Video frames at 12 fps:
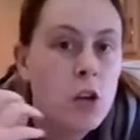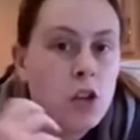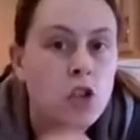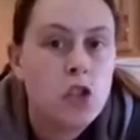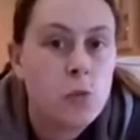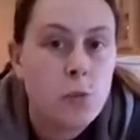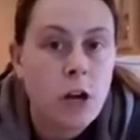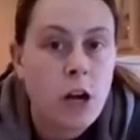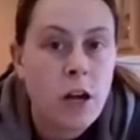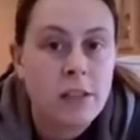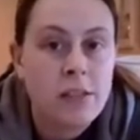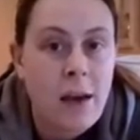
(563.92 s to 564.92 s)
super
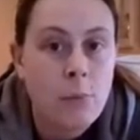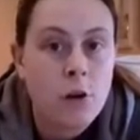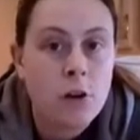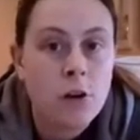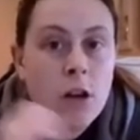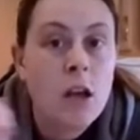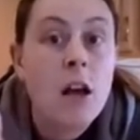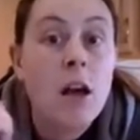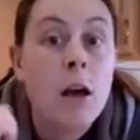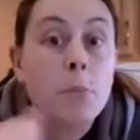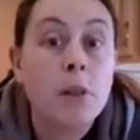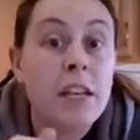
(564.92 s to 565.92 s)
hot tap water,
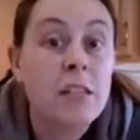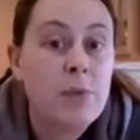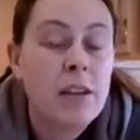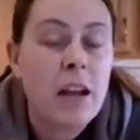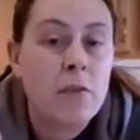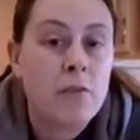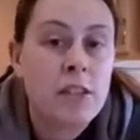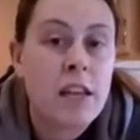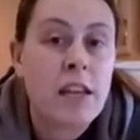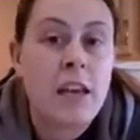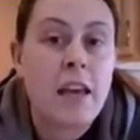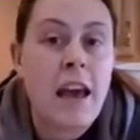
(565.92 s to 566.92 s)
please be careful
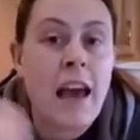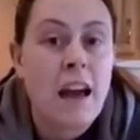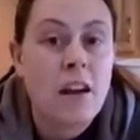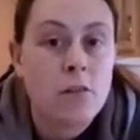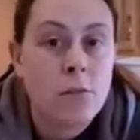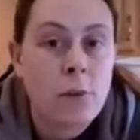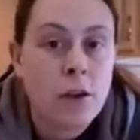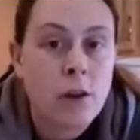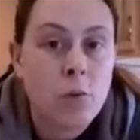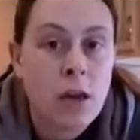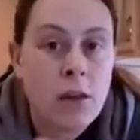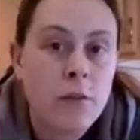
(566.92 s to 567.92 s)
taking it out of the
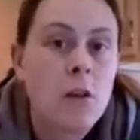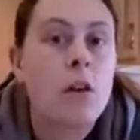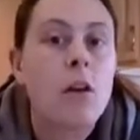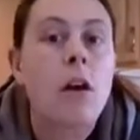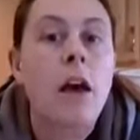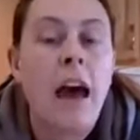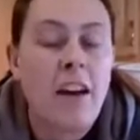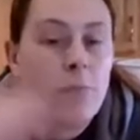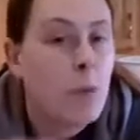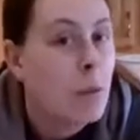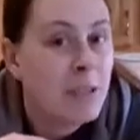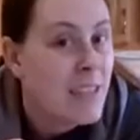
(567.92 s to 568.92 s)
microwave. Have
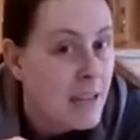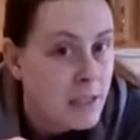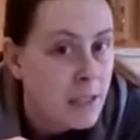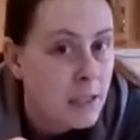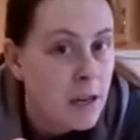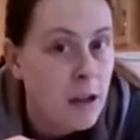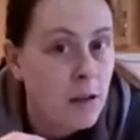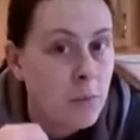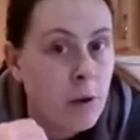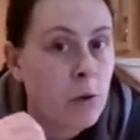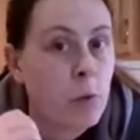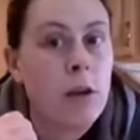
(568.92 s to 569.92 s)
mom and dad take it out of the
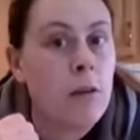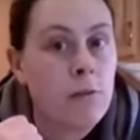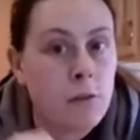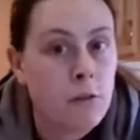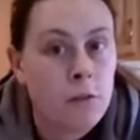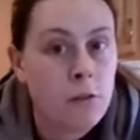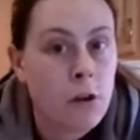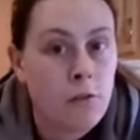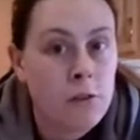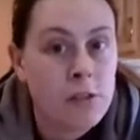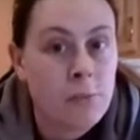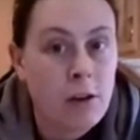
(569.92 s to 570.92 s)
microwave if you're
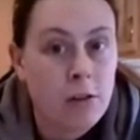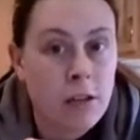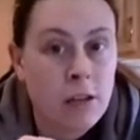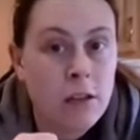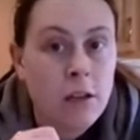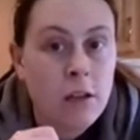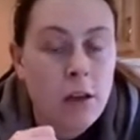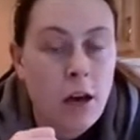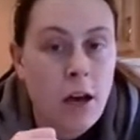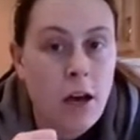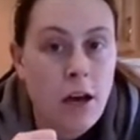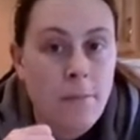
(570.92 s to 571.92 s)
nervous about it.
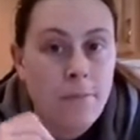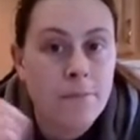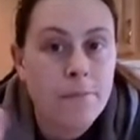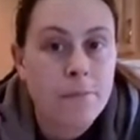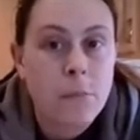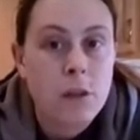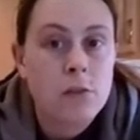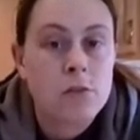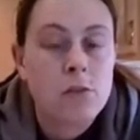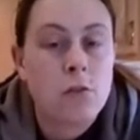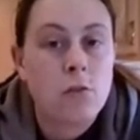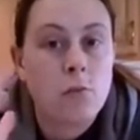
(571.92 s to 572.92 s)

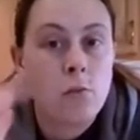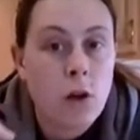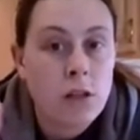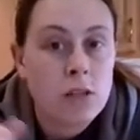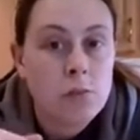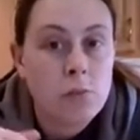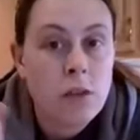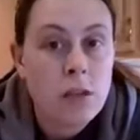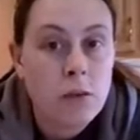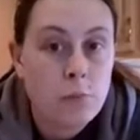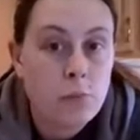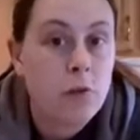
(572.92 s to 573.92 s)
So once
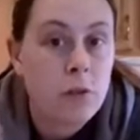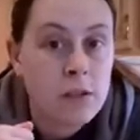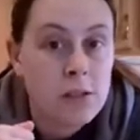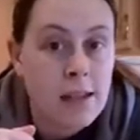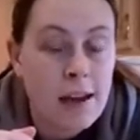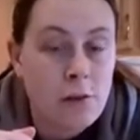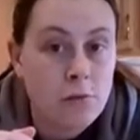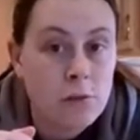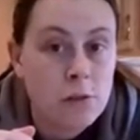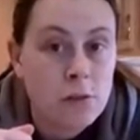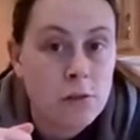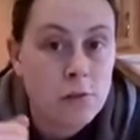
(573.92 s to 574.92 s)
we pull this out,